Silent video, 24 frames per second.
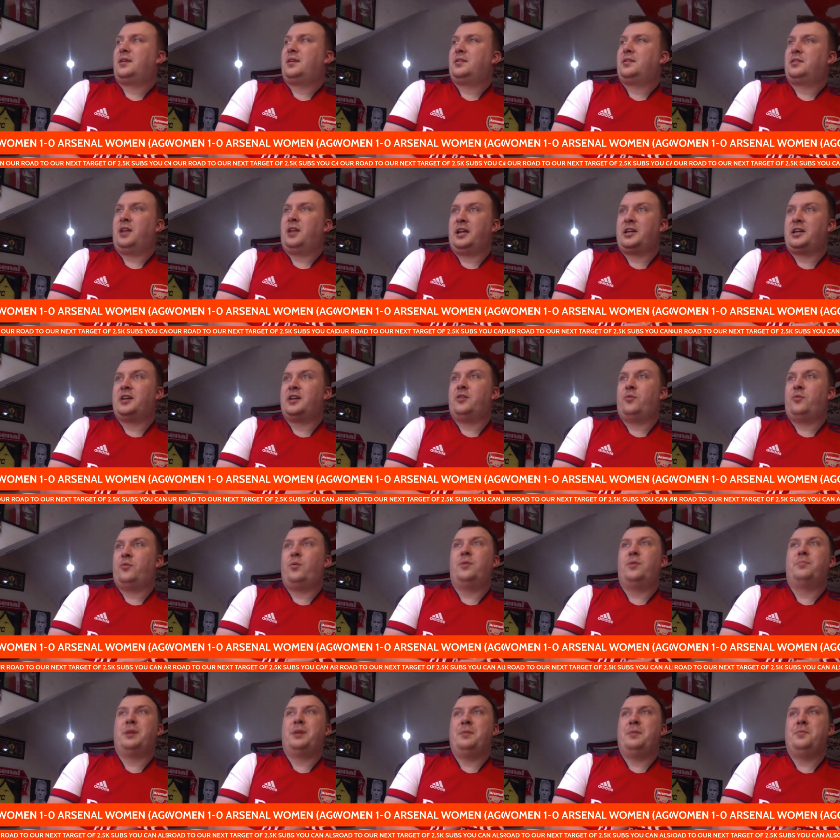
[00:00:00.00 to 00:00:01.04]
They're going to
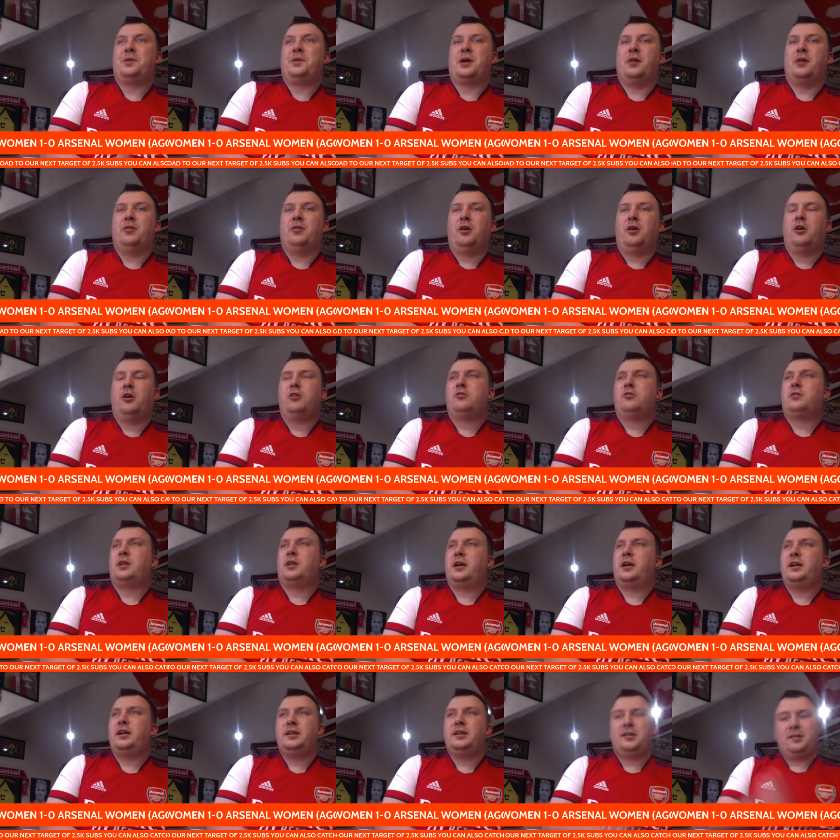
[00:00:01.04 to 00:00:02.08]
want people to go,
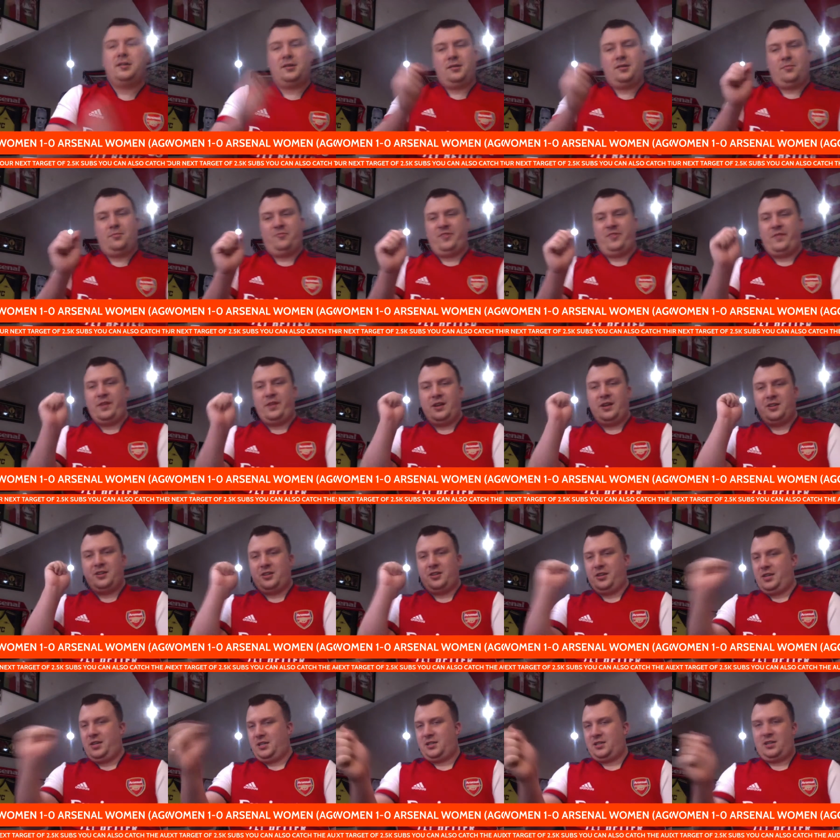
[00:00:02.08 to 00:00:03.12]
okay, we'll be into
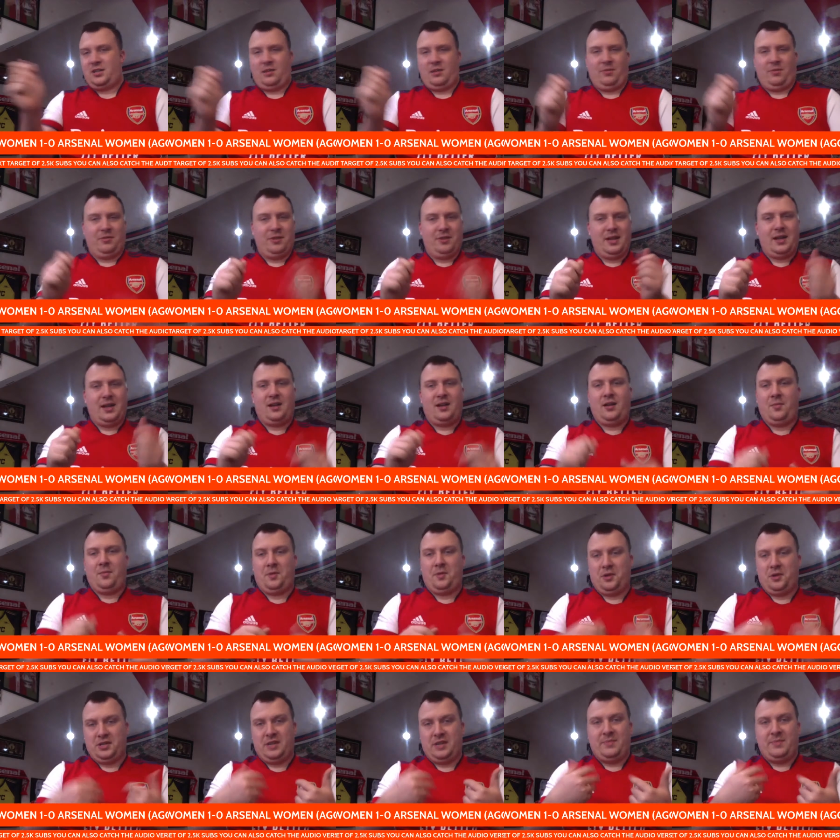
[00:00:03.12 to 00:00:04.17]
this club or that club
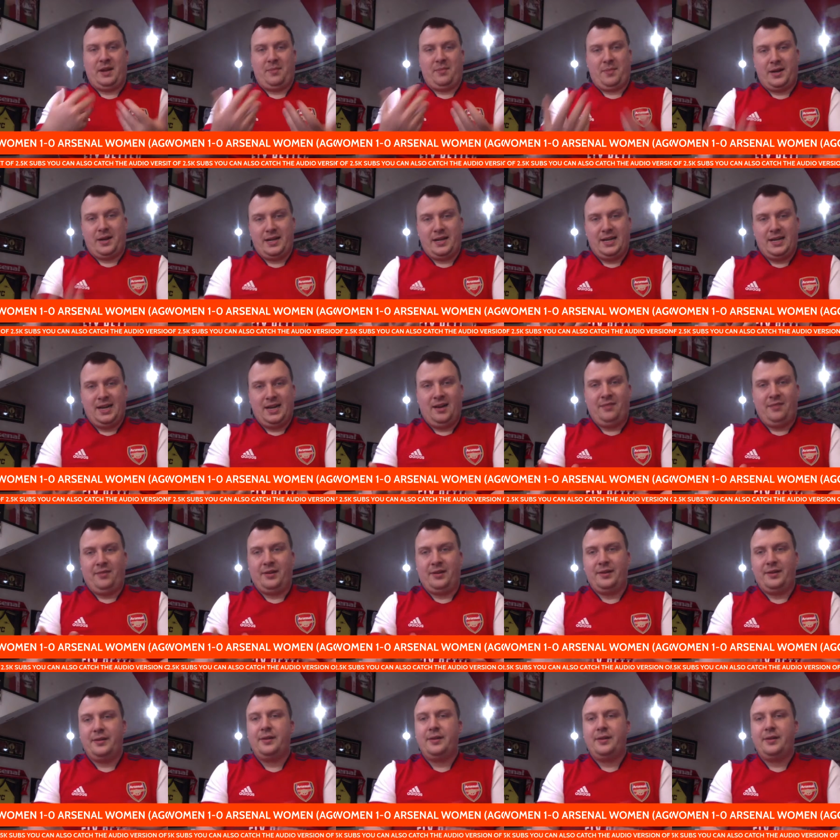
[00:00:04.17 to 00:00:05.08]
because they make money out of it.